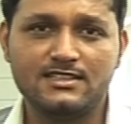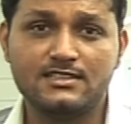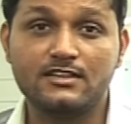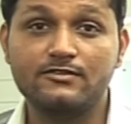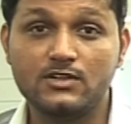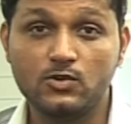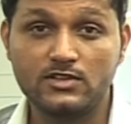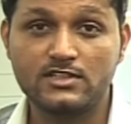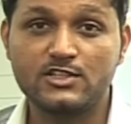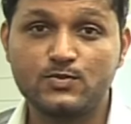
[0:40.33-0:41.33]
is someone who
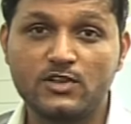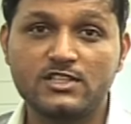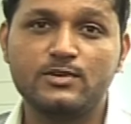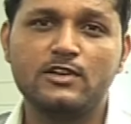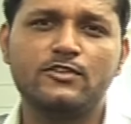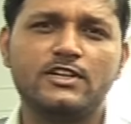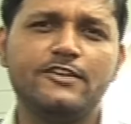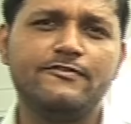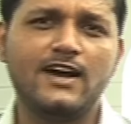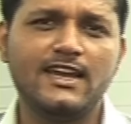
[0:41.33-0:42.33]
is responsible for
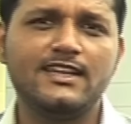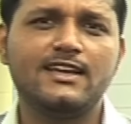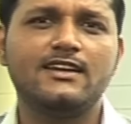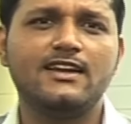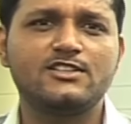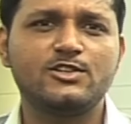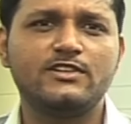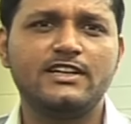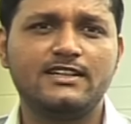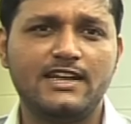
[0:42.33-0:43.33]
defining and
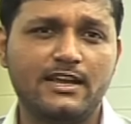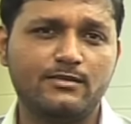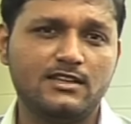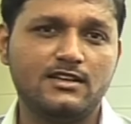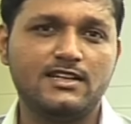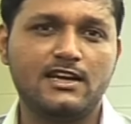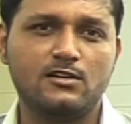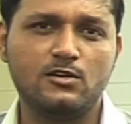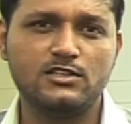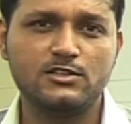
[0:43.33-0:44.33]
executing Tech Mahindra
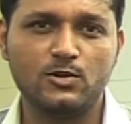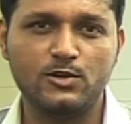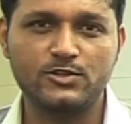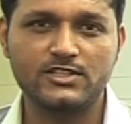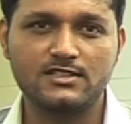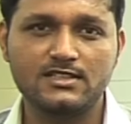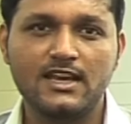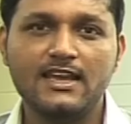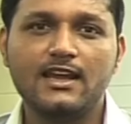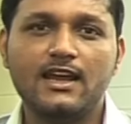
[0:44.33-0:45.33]
technology solutions
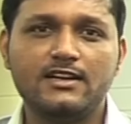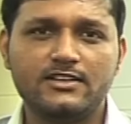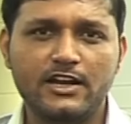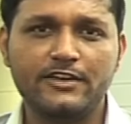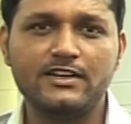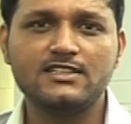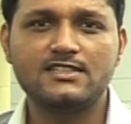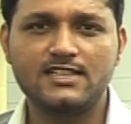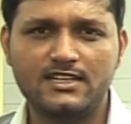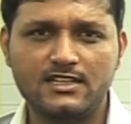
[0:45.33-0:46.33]
and driving
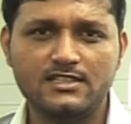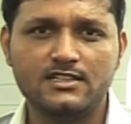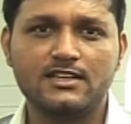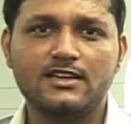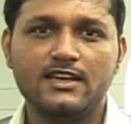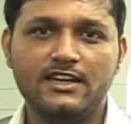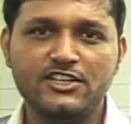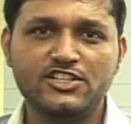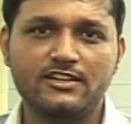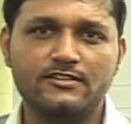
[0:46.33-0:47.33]
strategic
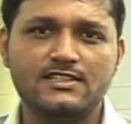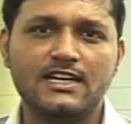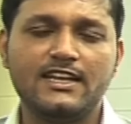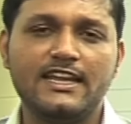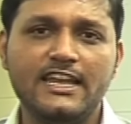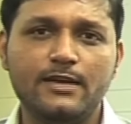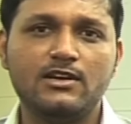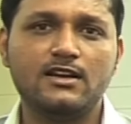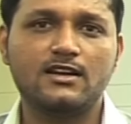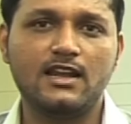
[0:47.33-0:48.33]
initiatives that
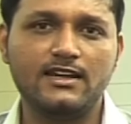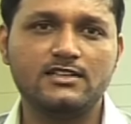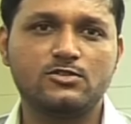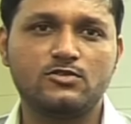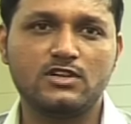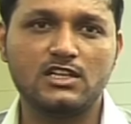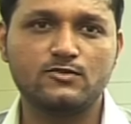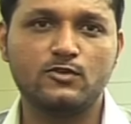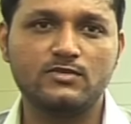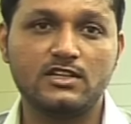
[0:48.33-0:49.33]
enable clients to
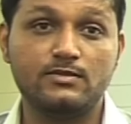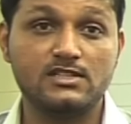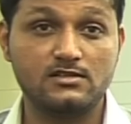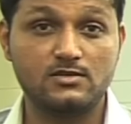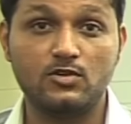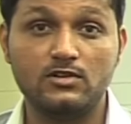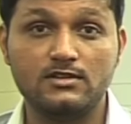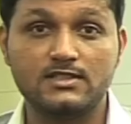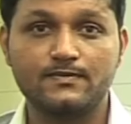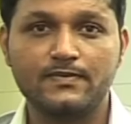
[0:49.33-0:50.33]
transform their business
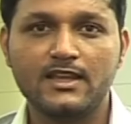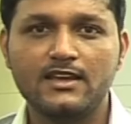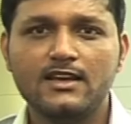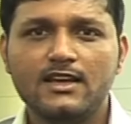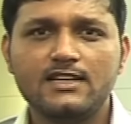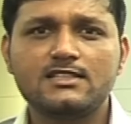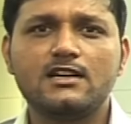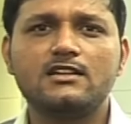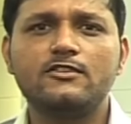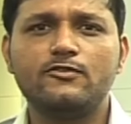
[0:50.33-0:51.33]
models. His
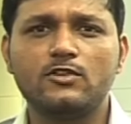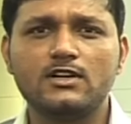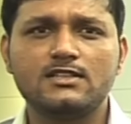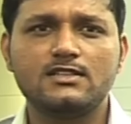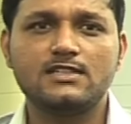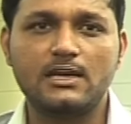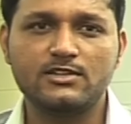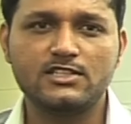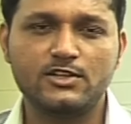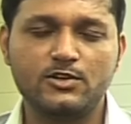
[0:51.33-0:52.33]
current focus is
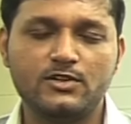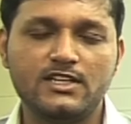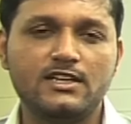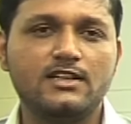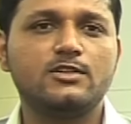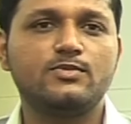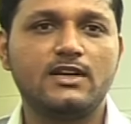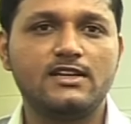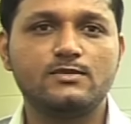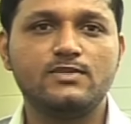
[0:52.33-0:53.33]
cybersecurity,
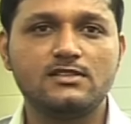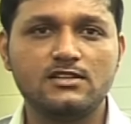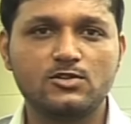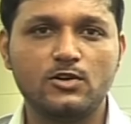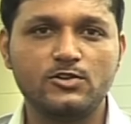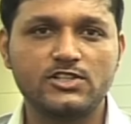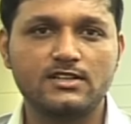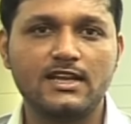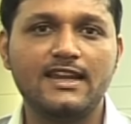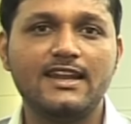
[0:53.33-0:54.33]
enterprise business
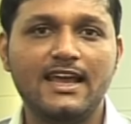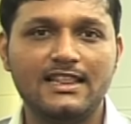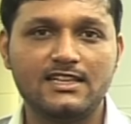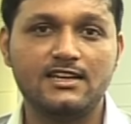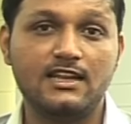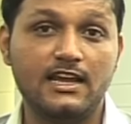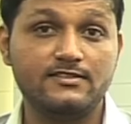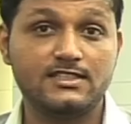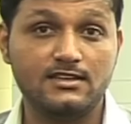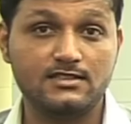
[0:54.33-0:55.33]
solution, and healthcare life
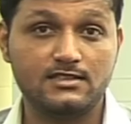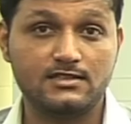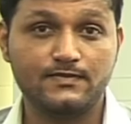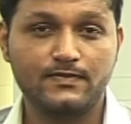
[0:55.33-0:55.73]
sciences.